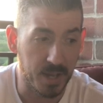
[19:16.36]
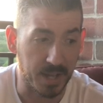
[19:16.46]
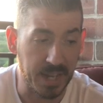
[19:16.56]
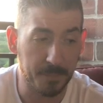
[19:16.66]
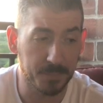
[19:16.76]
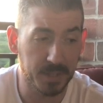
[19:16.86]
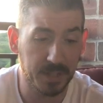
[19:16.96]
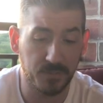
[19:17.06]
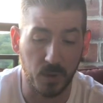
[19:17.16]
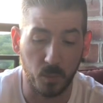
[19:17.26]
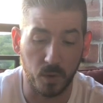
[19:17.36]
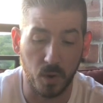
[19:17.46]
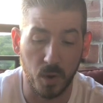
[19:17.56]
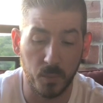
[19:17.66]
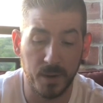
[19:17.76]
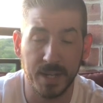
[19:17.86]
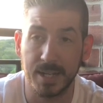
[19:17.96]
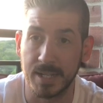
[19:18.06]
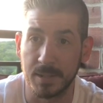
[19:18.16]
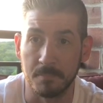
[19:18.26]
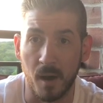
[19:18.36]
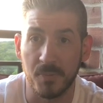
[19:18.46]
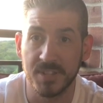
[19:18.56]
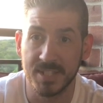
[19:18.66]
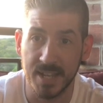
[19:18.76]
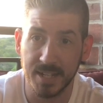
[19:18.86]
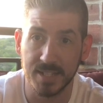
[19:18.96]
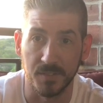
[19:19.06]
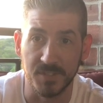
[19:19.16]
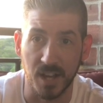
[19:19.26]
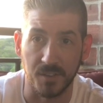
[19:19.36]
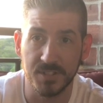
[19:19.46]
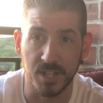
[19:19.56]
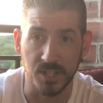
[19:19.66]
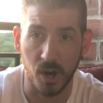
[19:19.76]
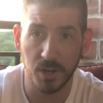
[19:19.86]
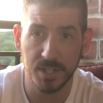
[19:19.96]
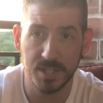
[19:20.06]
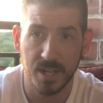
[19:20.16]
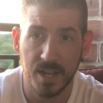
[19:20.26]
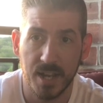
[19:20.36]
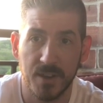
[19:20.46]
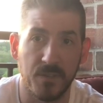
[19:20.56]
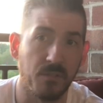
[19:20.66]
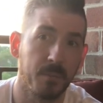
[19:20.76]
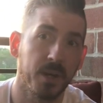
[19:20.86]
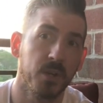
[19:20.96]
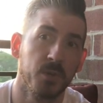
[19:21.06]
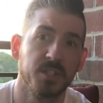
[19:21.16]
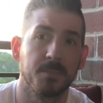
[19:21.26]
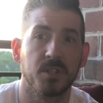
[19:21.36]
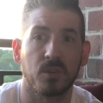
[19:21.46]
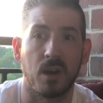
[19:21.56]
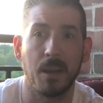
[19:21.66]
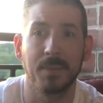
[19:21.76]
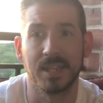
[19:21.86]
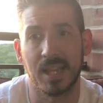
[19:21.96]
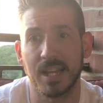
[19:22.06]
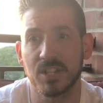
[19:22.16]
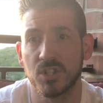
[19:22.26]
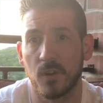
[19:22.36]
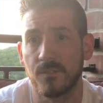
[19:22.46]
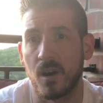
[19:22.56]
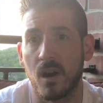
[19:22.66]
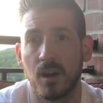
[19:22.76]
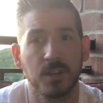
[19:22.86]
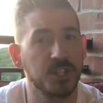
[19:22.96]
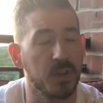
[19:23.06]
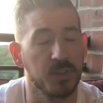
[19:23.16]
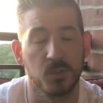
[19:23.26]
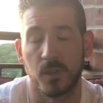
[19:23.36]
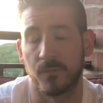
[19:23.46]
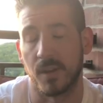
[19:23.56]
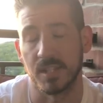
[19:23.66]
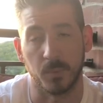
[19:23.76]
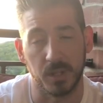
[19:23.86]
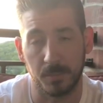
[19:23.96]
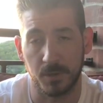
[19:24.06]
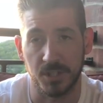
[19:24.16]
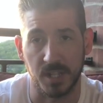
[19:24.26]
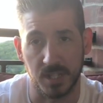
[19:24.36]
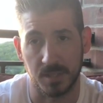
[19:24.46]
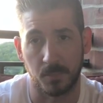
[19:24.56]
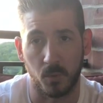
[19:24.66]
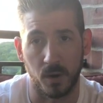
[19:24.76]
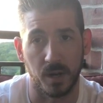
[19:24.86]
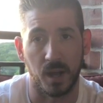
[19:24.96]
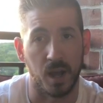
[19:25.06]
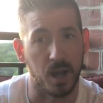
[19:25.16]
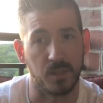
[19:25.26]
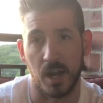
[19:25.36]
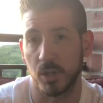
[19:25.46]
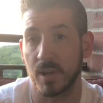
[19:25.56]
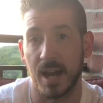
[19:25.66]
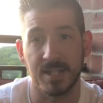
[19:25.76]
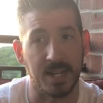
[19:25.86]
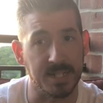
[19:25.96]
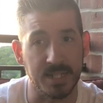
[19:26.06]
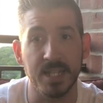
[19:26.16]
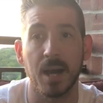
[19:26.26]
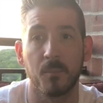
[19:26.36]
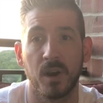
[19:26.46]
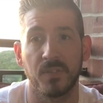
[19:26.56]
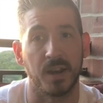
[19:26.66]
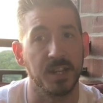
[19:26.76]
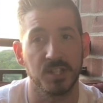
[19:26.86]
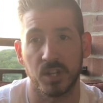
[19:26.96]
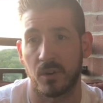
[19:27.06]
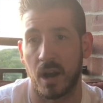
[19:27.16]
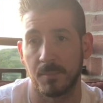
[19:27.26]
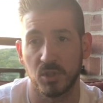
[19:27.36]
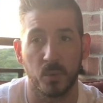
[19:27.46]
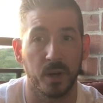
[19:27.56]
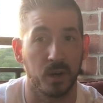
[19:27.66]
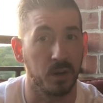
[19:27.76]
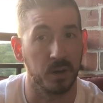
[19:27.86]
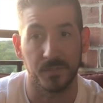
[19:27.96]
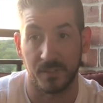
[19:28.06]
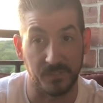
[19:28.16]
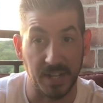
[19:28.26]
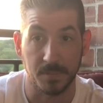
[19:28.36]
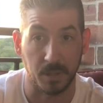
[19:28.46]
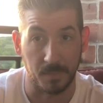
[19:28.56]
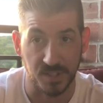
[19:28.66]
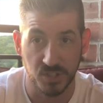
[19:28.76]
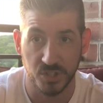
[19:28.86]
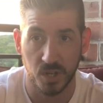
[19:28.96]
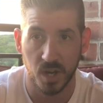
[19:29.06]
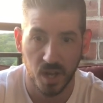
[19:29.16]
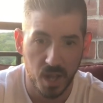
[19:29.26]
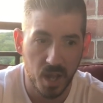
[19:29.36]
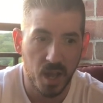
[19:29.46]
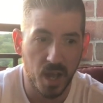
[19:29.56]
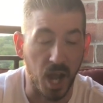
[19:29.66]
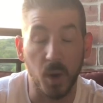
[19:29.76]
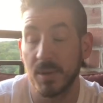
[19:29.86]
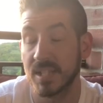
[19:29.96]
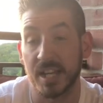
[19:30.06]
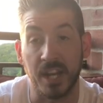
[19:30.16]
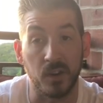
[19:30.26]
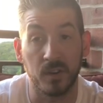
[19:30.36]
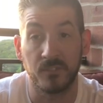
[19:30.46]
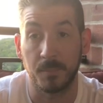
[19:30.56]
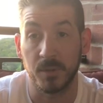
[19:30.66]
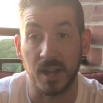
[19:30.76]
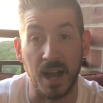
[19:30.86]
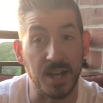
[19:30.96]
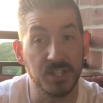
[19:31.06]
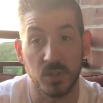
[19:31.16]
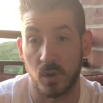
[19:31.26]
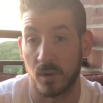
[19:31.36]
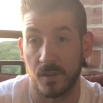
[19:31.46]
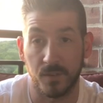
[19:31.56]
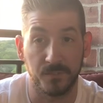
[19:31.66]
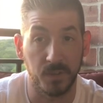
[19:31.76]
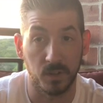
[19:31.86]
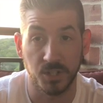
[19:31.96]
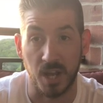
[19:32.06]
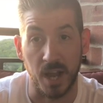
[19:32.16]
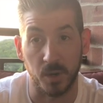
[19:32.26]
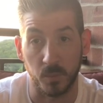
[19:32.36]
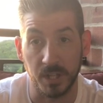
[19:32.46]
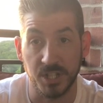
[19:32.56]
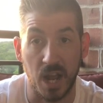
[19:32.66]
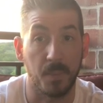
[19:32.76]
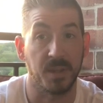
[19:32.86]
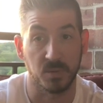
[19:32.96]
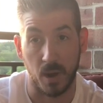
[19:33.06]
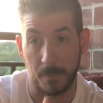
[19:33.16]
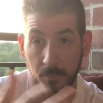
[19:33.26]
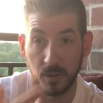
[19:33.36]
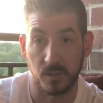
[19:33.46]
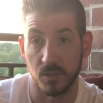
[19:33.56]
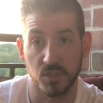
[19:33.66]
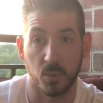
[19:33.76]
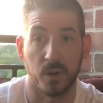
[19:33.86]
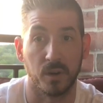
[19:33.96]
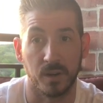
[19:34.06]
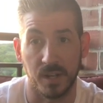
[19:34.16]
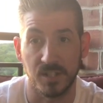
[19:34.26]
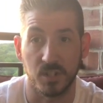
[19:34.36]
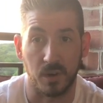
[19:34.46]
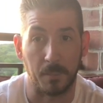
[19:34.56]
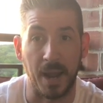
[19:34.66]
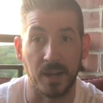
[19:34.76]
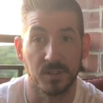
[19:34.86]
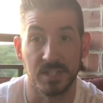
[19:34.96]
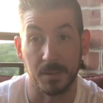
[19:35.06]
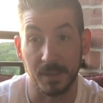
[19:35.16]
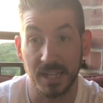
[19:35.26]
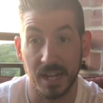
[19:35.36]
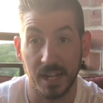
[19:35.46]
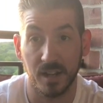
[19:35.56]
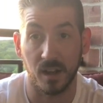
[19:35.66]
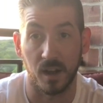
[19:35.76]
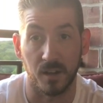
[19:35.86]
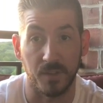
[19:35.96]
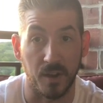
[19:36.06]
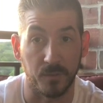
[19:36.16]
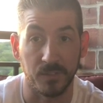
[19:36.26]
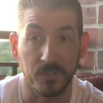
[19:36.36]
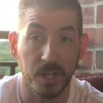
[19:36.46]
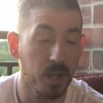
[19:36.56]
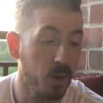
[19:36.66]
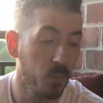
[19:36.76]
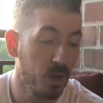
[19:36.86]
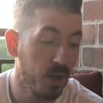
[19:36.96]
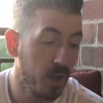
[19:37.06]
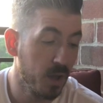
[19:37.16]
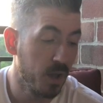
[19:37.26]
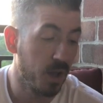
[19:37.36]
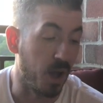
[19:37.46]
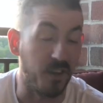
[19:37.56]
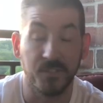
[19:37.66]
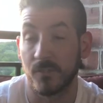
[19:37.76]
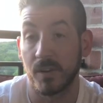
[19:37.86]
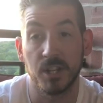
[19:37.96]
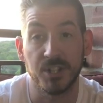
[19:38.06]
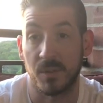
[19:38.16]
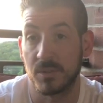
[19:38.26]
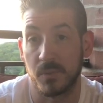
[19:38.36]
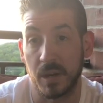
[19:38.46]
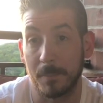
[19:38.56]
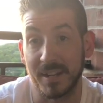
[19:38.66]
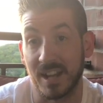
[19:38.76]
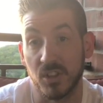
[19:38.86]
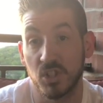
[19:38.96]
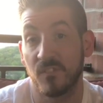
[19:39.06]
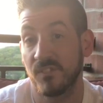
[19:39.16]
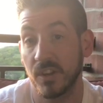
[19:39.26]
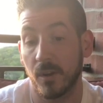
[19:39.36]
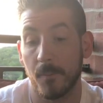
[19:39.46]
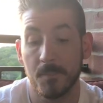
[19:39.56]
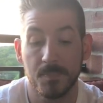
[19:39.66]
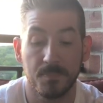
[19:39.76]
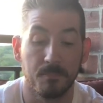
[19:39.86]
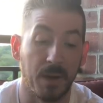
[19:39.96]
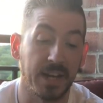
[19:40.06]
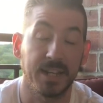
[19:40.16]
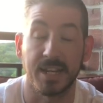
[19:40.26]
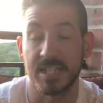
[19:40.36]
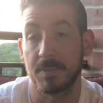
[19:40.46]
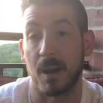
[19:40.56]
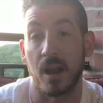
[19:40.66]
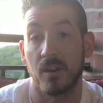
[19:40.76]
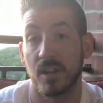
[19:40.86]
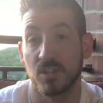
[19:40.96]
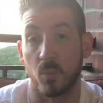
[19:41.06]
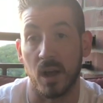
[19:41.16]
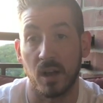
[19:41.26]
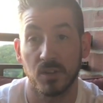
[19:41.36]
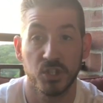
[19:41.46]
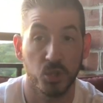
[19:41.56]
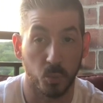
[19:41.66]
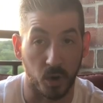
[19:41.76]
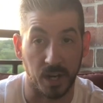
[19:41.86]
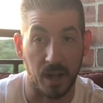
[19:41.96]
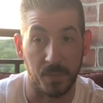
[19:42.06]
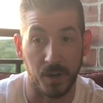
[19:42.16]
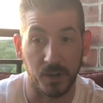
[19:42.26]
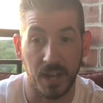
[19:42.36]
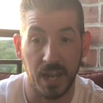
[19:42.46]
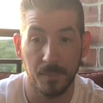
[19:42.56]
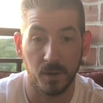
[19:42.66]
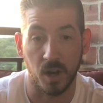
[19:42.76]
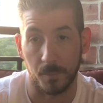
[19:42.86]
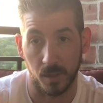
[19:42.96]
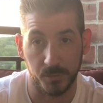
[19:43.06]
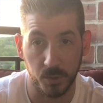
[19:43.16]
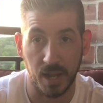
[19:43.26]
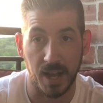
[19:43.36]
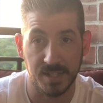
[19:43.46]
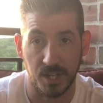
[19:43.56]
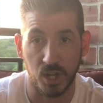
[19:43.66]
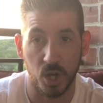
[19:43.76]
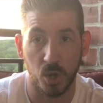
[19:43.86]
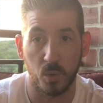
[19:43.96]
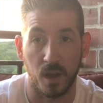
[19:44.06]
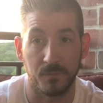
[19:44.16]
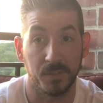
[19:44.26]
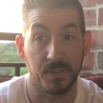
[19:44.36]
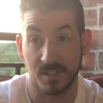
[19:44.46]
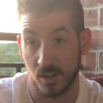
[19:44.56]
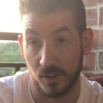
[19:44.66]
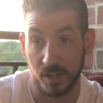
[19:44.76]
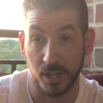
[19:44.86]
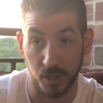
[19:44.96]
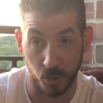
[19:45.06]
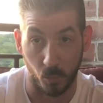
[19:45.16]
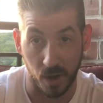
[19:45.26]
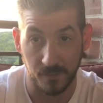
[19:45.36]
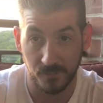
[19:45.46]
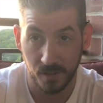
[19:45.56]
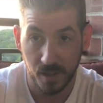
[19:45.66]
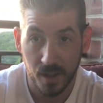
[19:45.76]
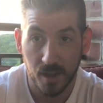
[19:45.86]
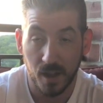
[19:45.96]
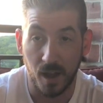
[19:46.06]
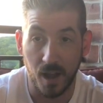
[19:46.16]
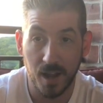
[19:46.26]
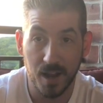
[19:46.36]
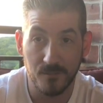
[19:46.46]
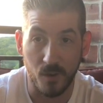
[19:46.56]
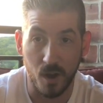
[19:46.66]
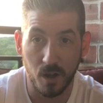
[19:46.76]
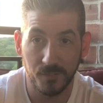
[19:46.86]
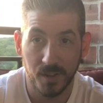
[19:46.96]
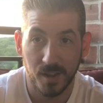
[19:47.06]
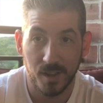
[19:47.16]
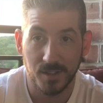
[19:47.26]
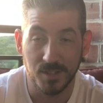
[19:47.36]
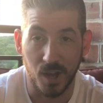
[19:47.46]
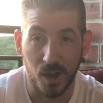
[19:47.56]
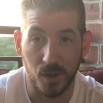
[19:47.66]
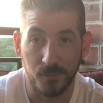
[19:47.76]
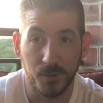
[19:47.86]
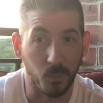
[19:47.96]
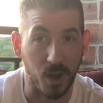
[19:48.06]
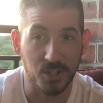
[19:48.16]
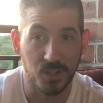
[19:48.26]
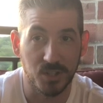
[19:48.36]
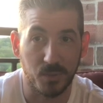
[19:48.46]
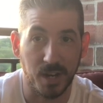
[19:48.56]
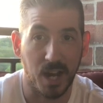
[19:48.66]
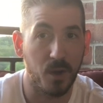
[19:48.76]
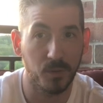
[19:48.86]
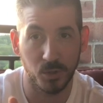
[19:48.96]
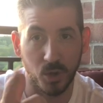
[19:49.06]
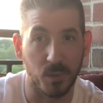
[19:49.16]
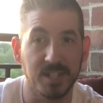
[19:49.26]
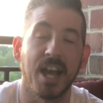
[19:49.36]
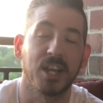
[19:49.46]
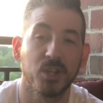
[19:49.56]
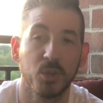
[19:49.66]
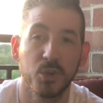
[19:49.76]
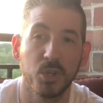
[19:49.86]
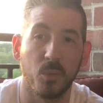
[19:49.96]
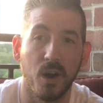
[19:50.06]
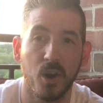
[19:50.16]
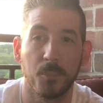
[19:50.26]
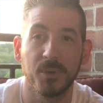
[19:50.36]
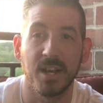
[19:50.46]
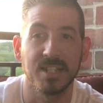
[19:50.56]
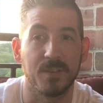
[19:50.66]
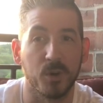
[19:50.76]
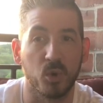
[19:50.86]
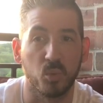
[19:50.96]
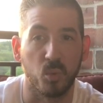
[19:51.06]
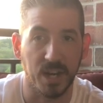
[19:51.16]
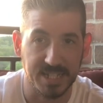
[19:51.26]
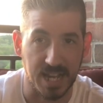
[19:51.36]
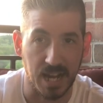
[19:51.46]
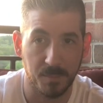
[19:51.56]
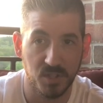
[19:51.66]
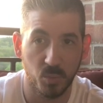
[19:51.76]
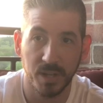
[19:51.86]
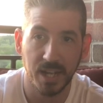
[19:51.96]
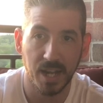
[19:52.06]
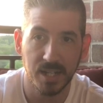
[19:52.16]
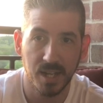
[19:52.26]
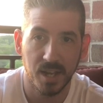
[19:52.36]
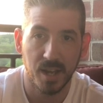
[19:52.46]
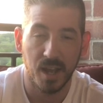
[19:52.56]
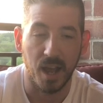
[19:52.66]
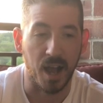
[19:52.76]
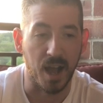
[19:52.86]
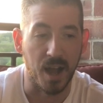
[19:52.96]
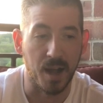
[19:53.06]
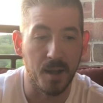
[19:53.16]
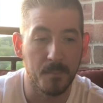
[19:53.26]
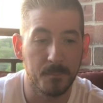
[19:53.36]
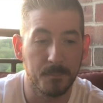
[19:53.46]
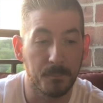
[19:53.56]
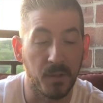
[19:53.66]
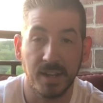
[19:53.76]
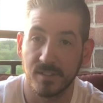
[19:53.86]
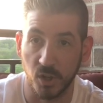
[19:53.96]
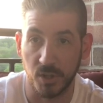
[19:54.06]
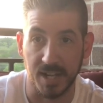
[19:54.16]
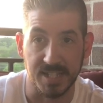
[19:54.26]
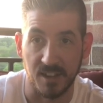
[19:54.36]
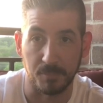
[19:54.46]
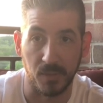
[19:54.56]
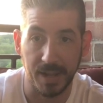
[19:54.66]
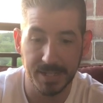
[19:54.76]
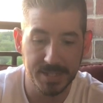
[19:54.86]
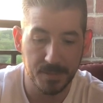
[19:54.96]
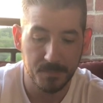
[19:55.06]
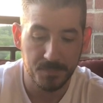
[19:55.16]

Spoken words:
I can't believe that we're already in month 6 of Duffs to Darts. For everybody who's subscribed and liked so far and shared this with their friends, I really appreciate the support. A lot of you guys I DM with on Instagram, Twitter, or even Facebook Messenger. I always like hearing from you guys, so don't ever feel shy to reach out. That's why I put those Twitter and Instagram handles in the beginning of every video. Feel free to share this with anybody else you feel might get inspired as well to work on their game. A couple of you guys I know, I've even started to get your wife involved. So if you're watching this right now, you know exactly who you are. I hope you guys have a great time this weekend playing, because I know you guys have plans.